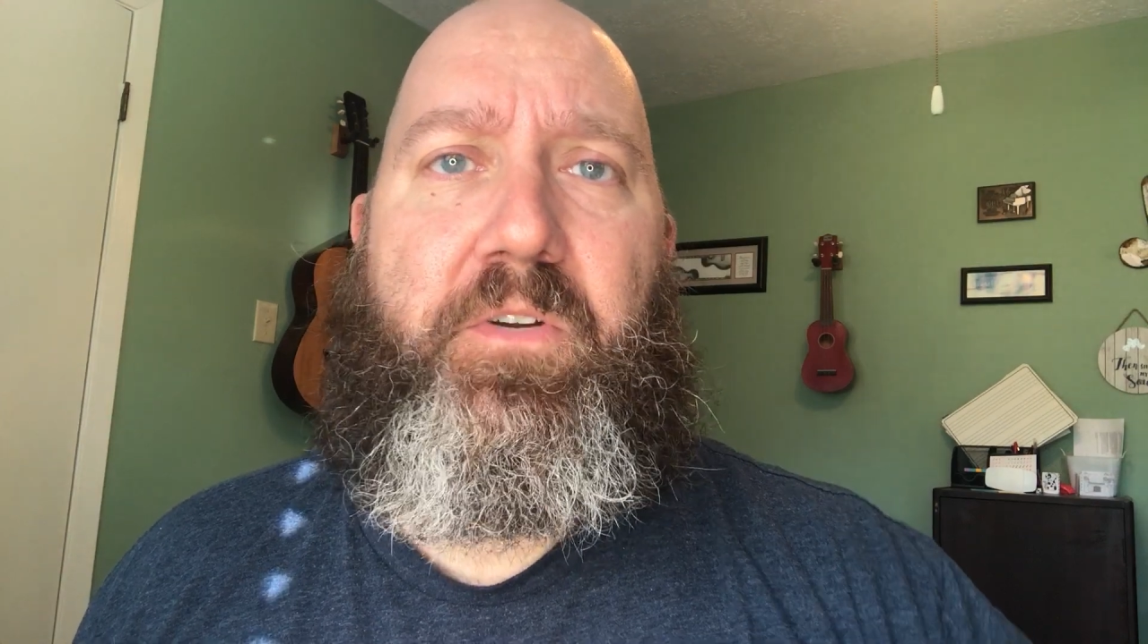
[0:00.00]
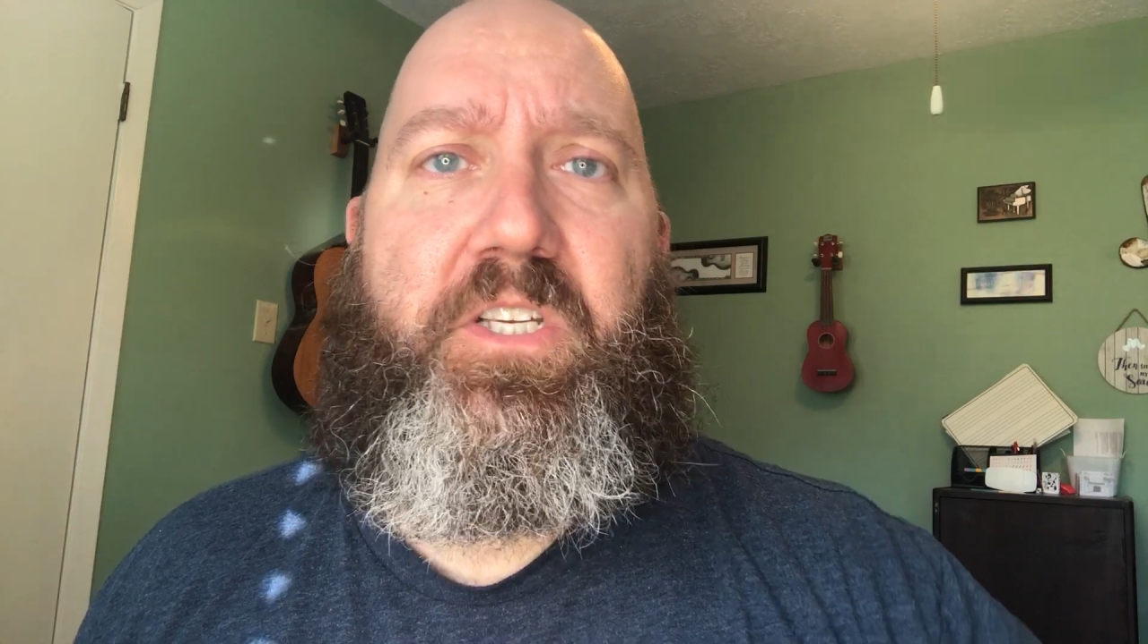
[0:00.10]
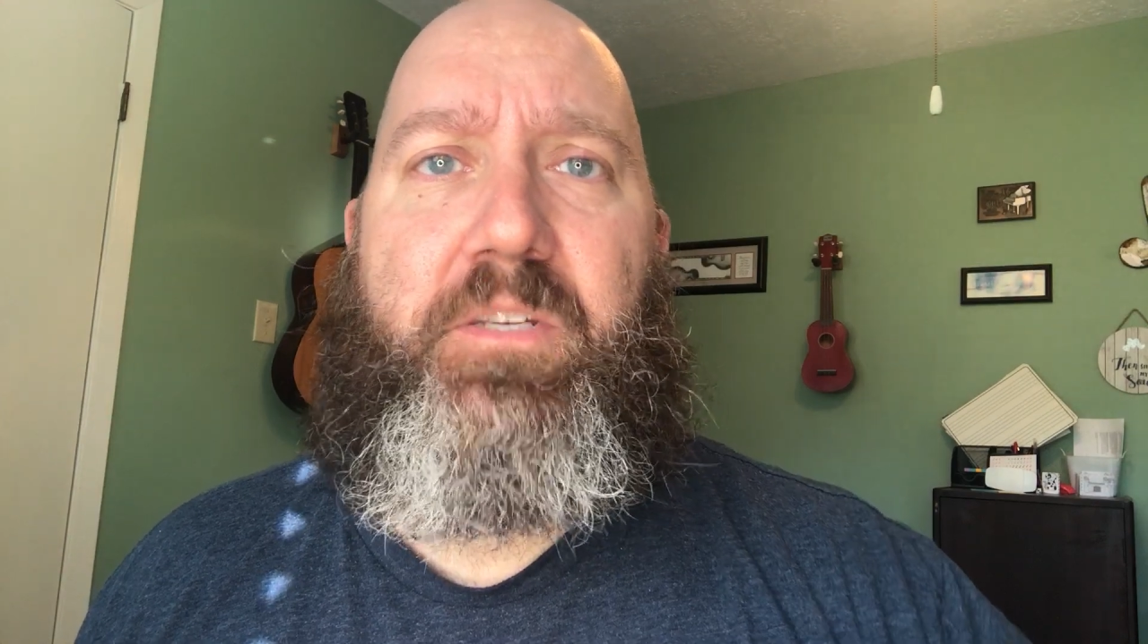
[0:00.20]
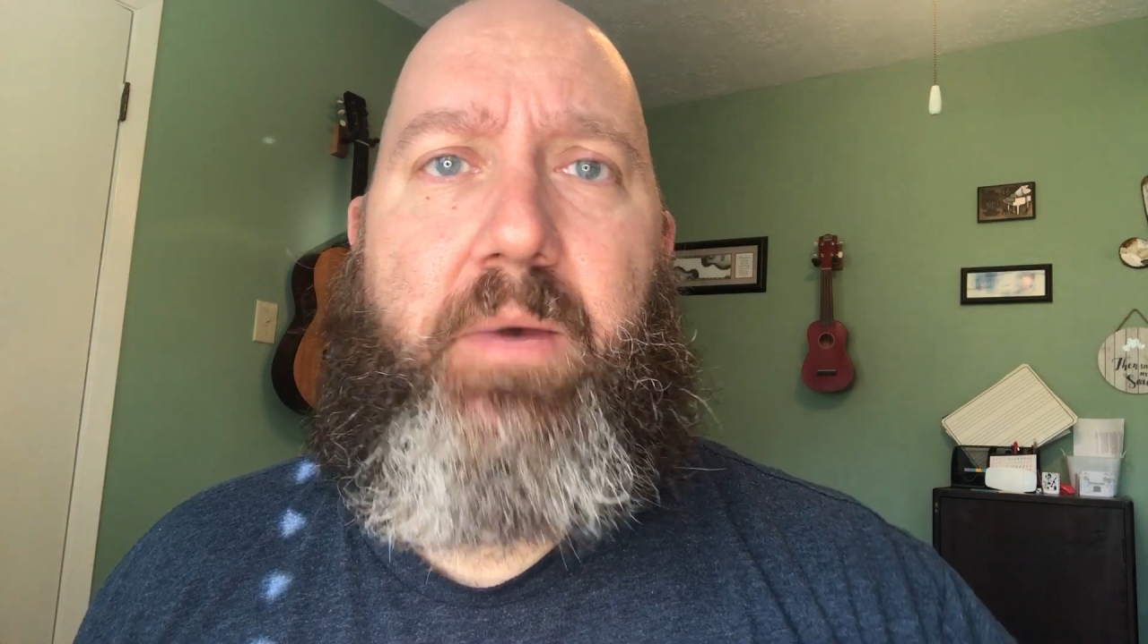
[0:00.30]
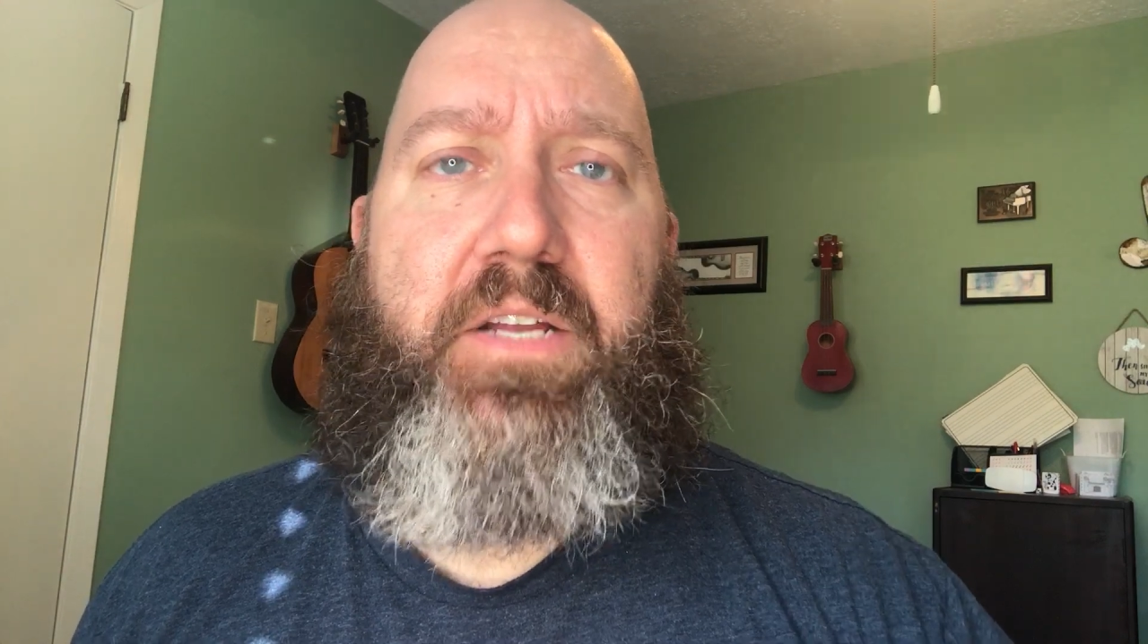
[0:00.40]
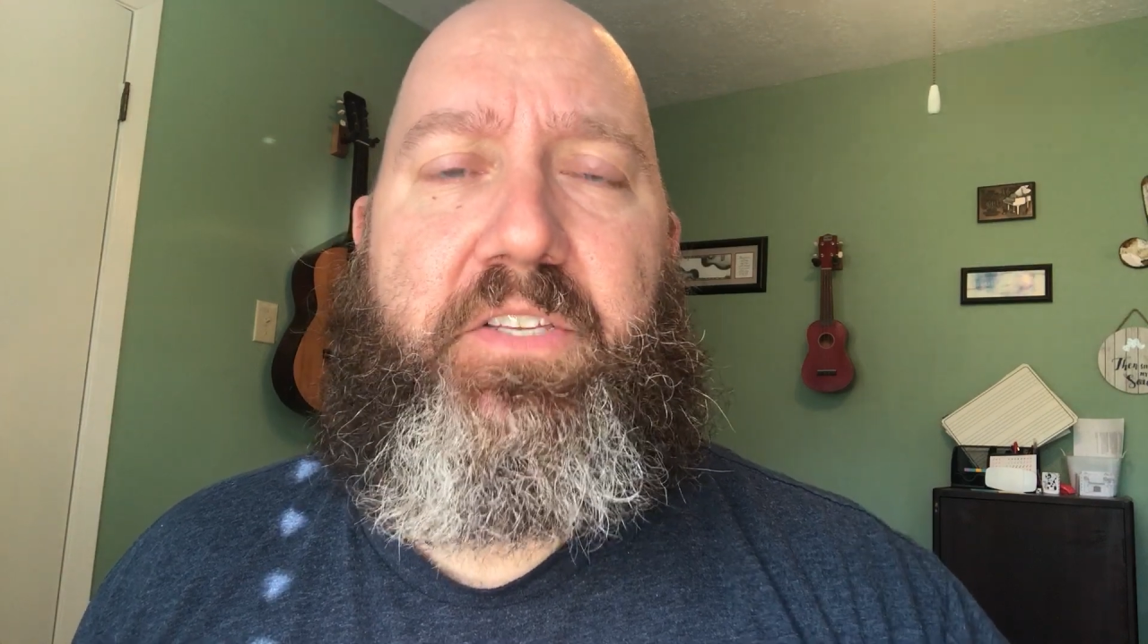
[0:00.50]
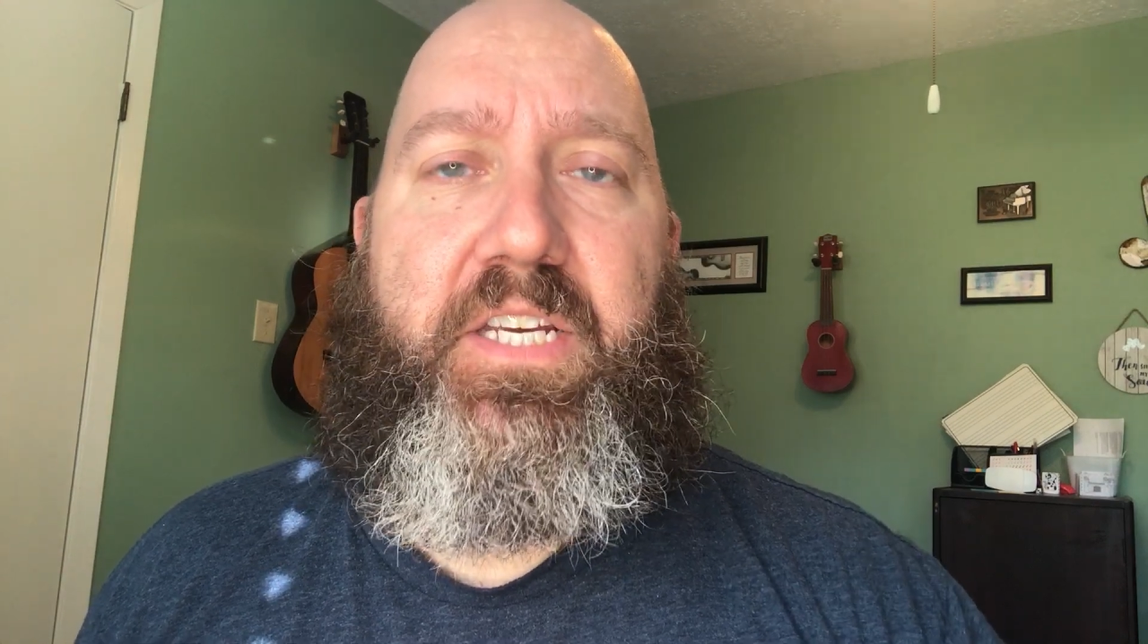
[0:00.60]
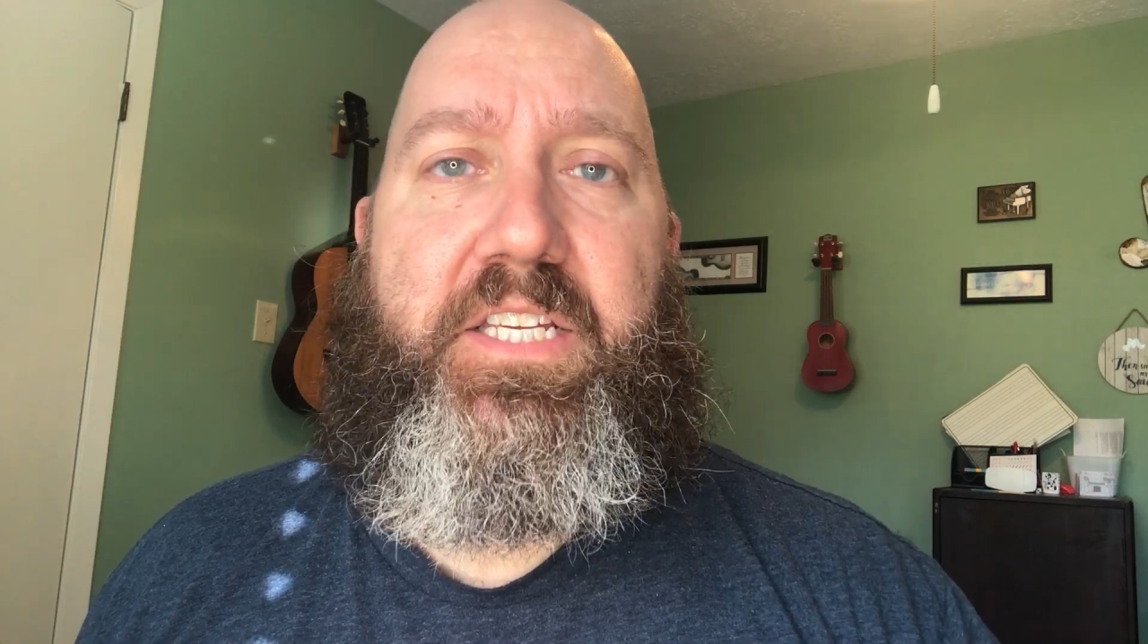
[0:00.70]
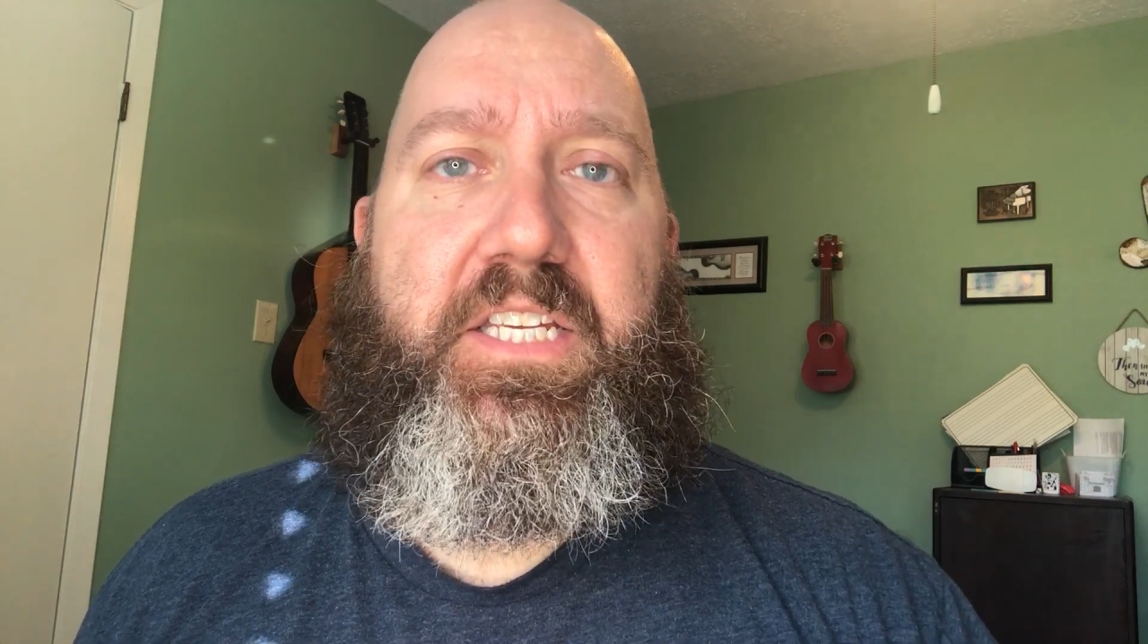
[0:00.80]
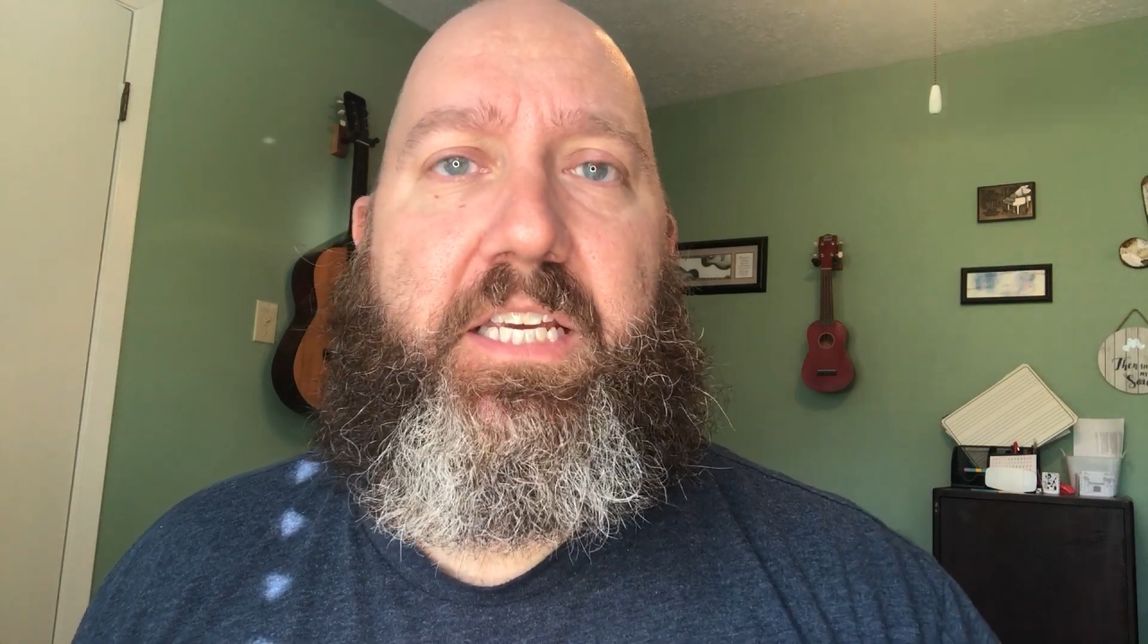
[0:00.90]
which is about
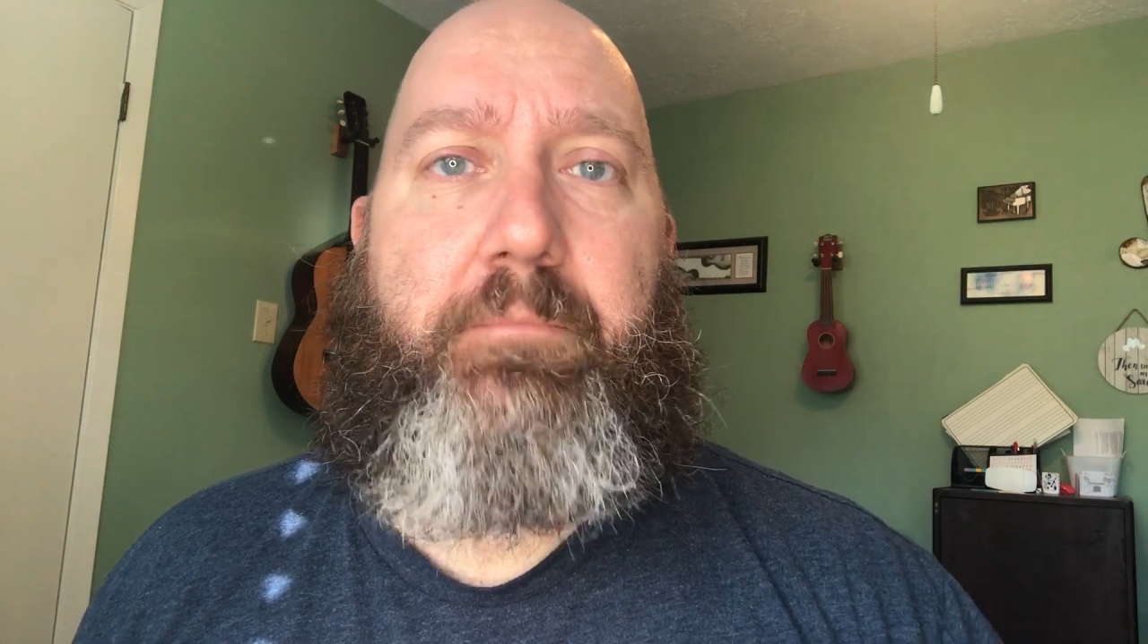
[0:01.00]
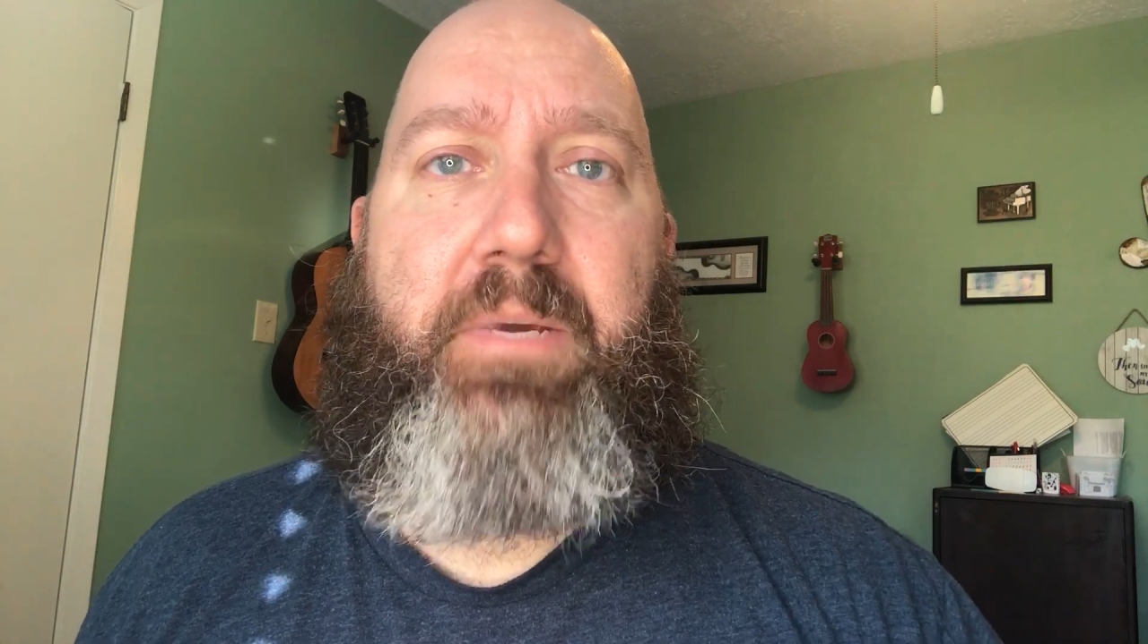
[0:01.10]
16